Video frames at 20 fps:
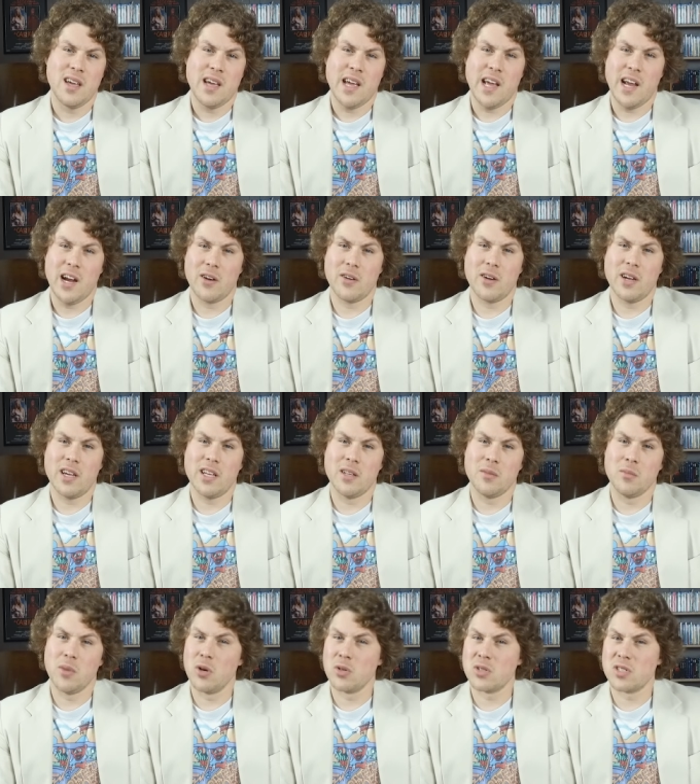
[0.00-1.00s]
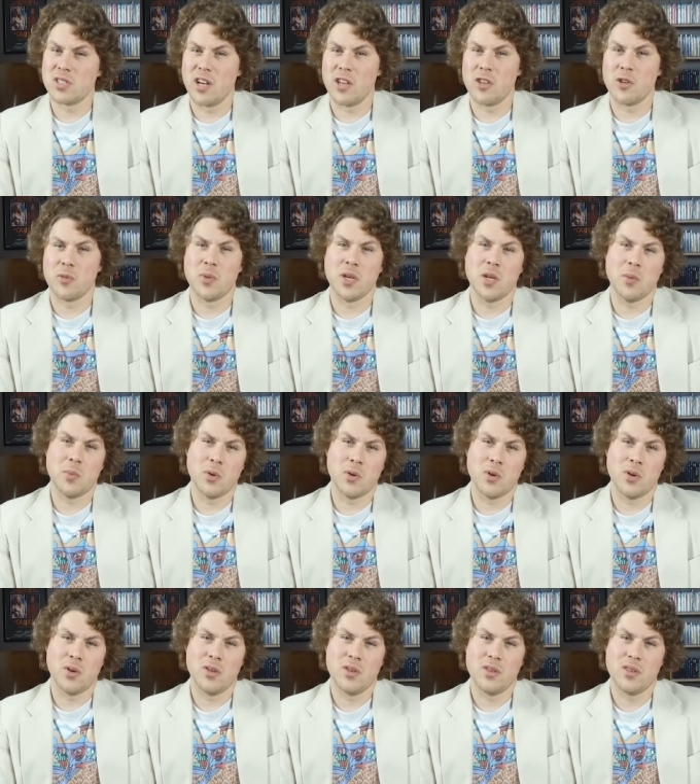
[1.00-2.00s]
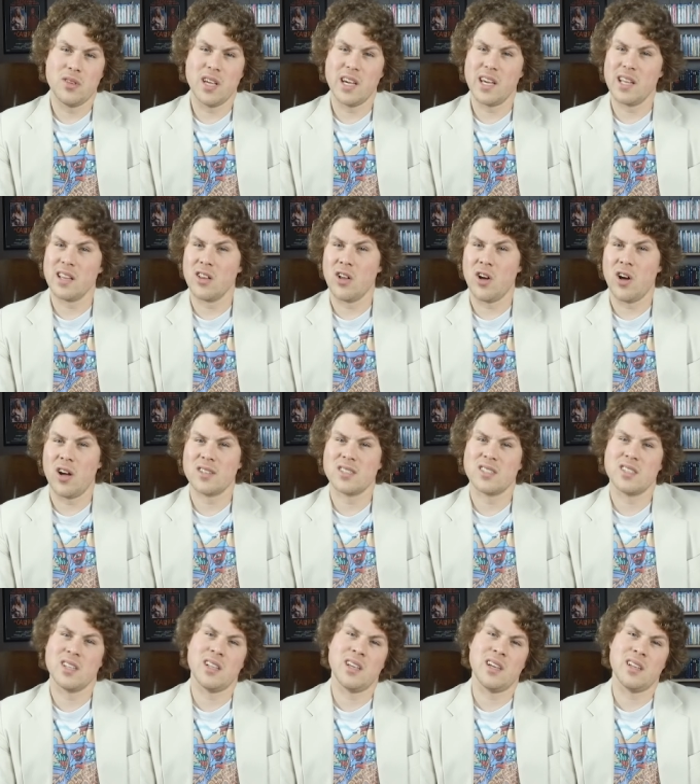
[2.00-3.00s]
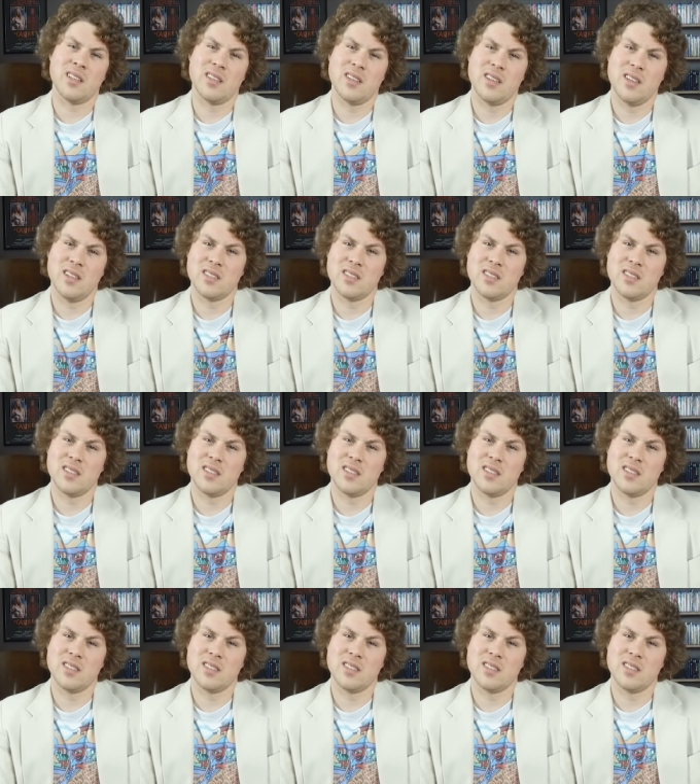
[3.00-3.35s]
Harry and most other people, they get lost in it,